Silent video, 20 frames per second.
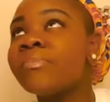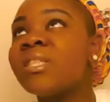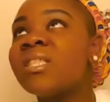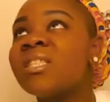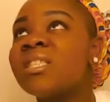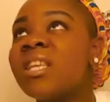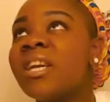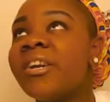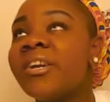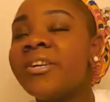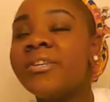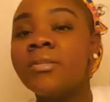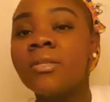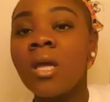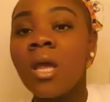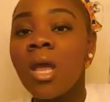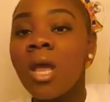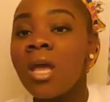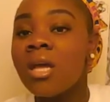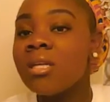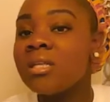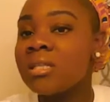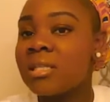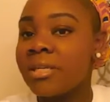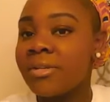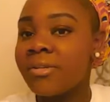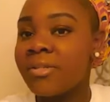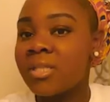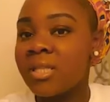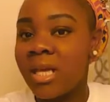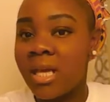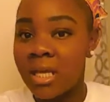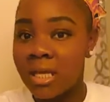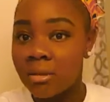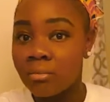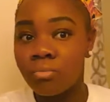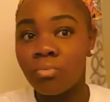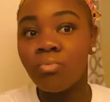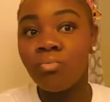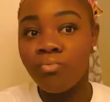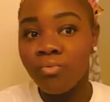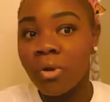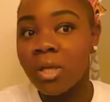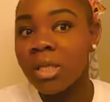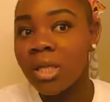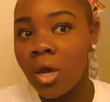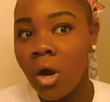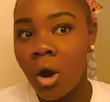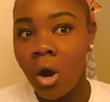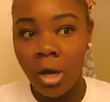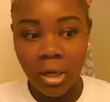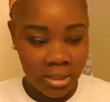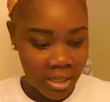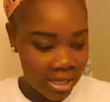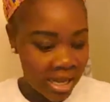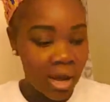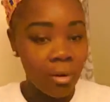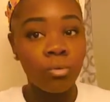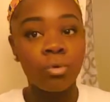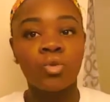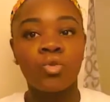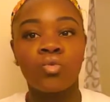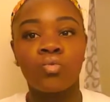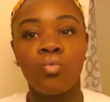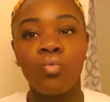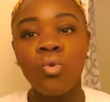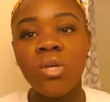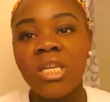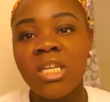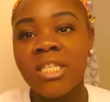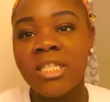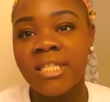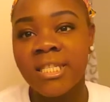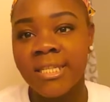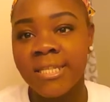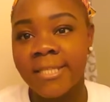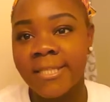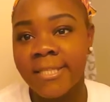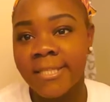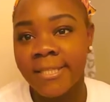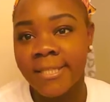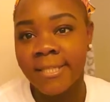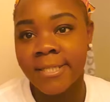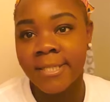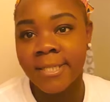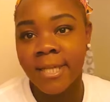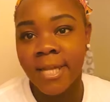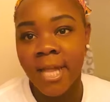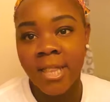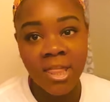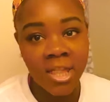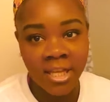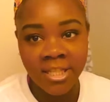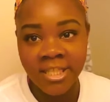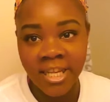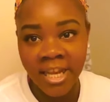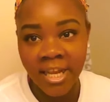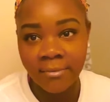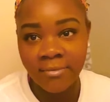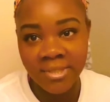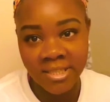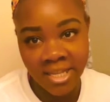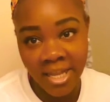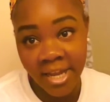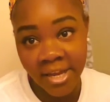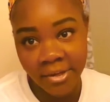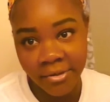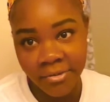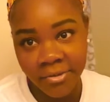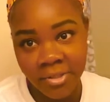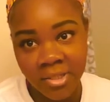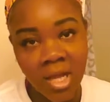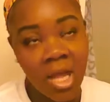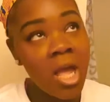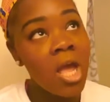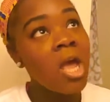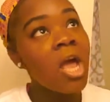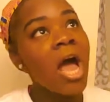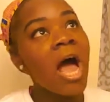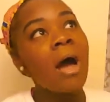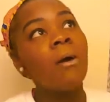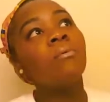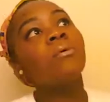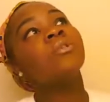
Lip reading: stairs like really hard. Like, I was squeezing the damn stairs. I